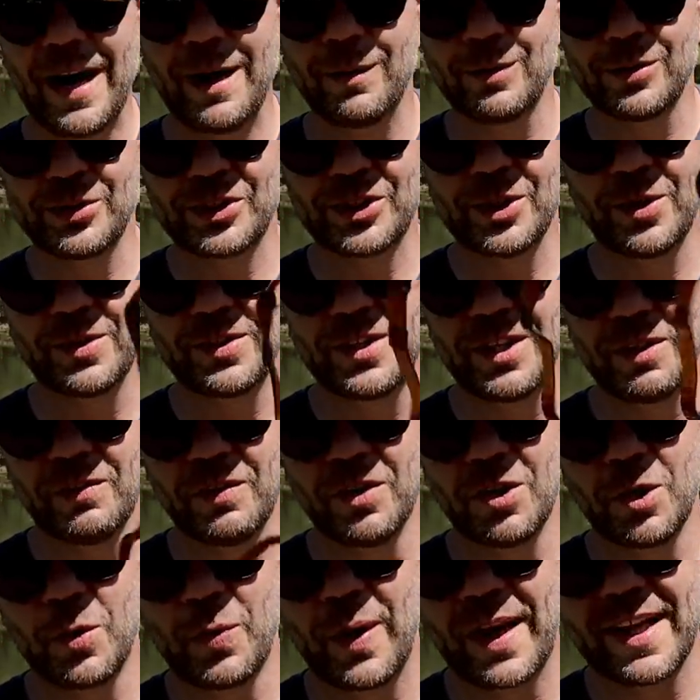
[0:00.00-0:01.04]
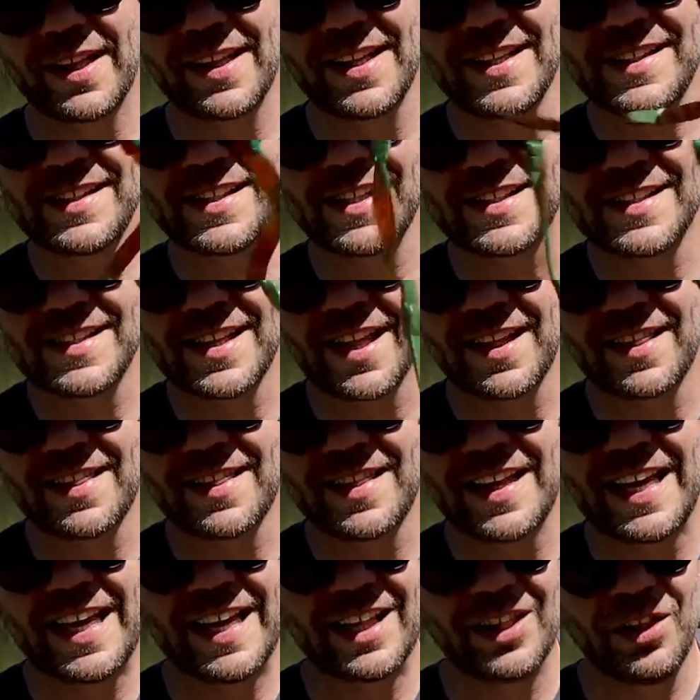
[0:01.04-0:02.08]
I will show it to you real quick. This is the
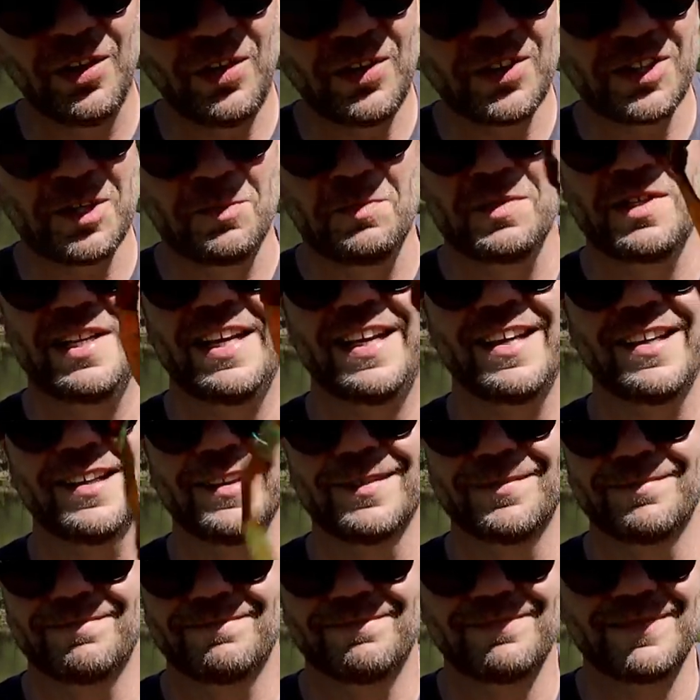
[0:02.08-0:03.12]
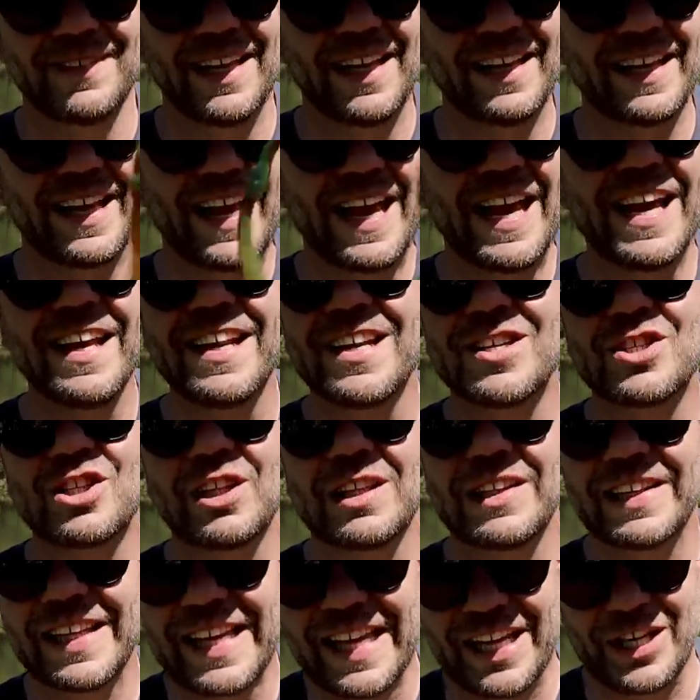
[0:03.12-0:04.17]
thing. It looks almost like an 8-inch
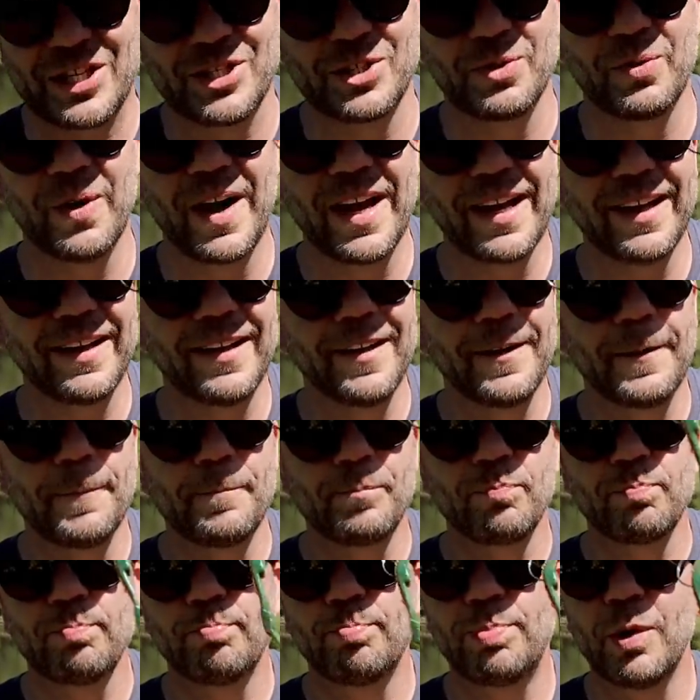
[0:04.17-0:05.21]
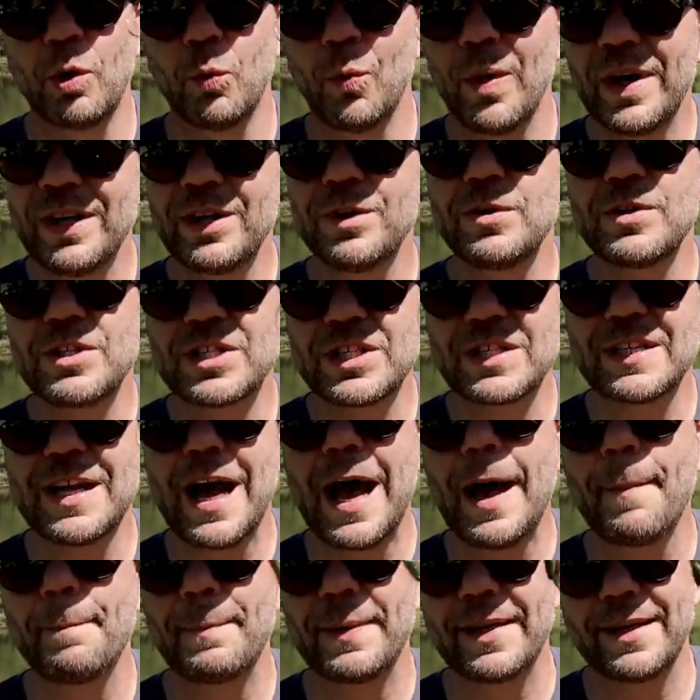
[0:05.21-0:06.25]
leech, right? But when you
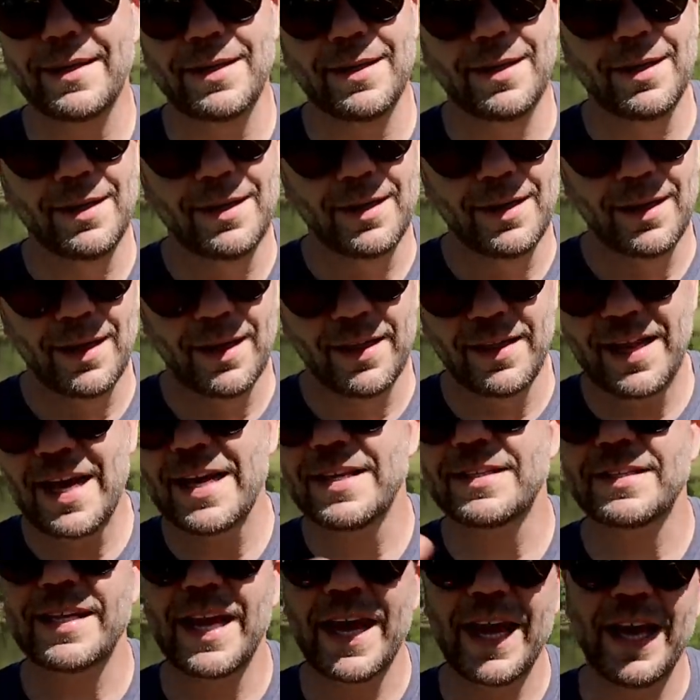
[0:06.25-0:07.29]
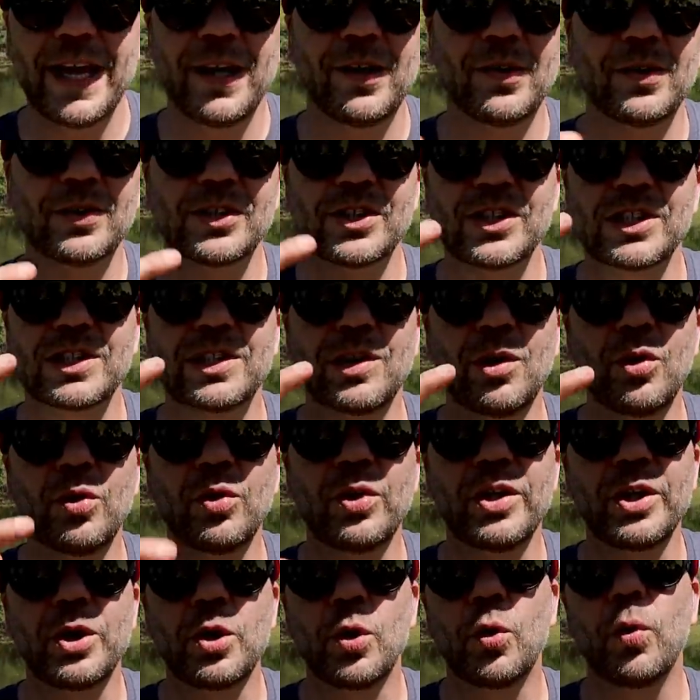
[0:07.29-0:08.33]
stop it, that tail
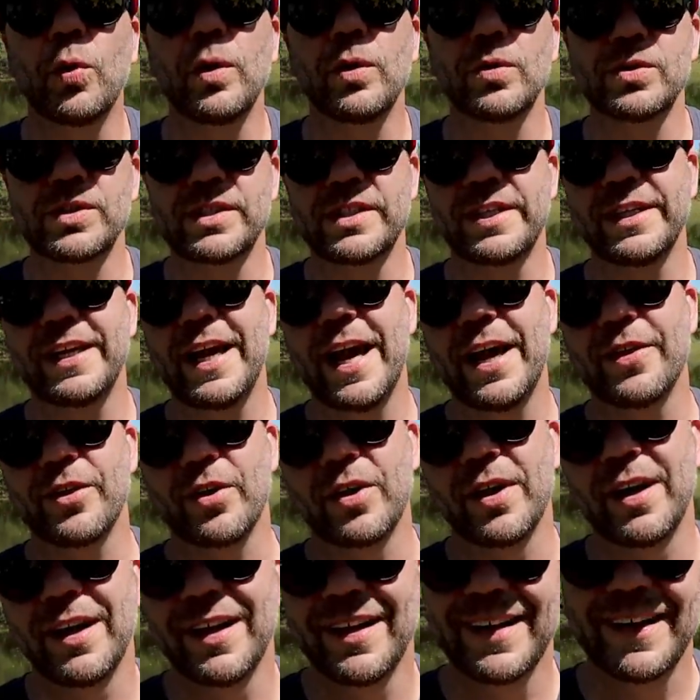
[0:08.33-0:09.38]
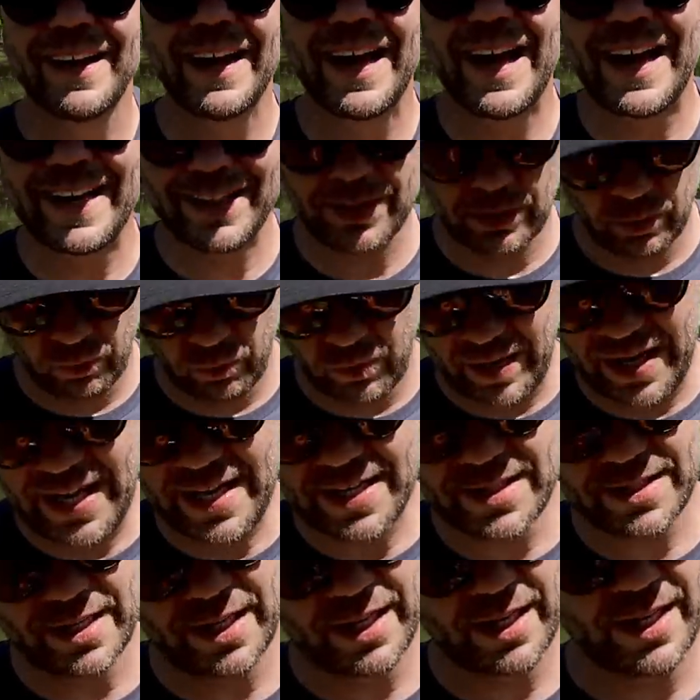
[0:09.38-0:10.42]
slowly coils together. And the
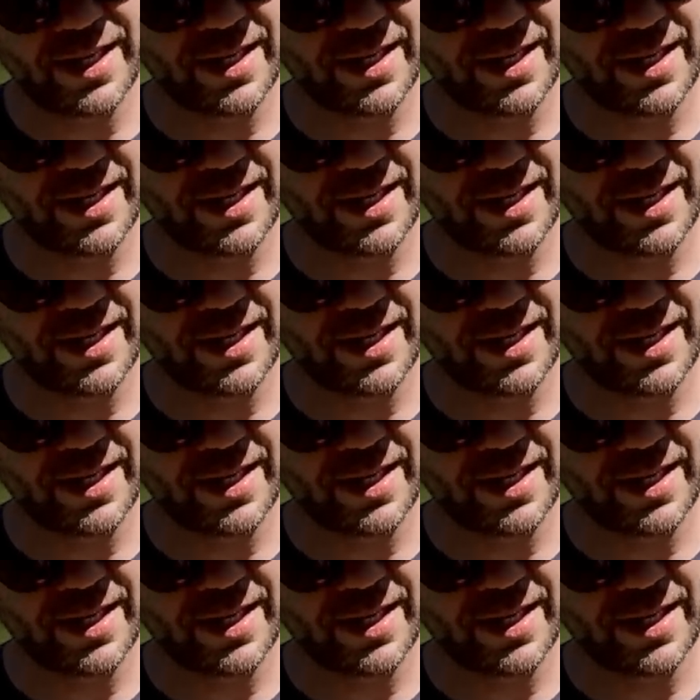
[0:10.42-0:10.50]
reason